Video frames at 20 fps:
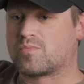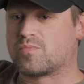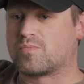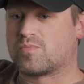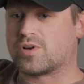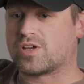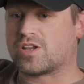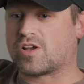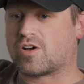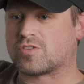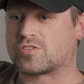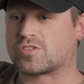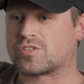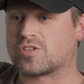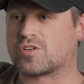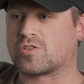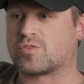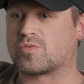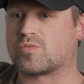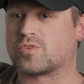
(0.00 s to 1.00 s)
but
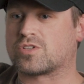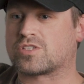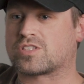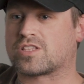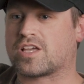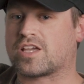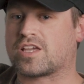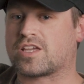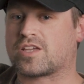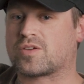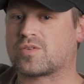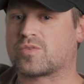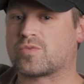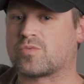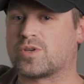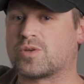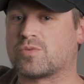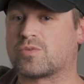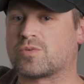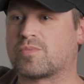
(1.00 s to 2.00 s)
also was like
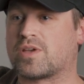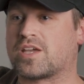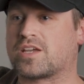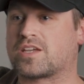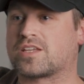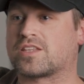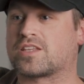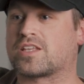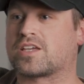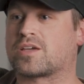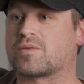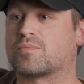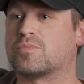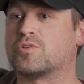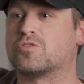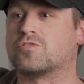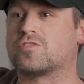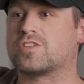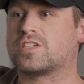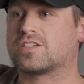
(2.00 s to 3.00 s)
we were making like a
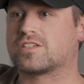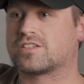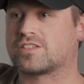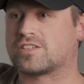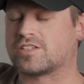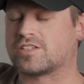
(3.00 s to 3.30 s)
movie,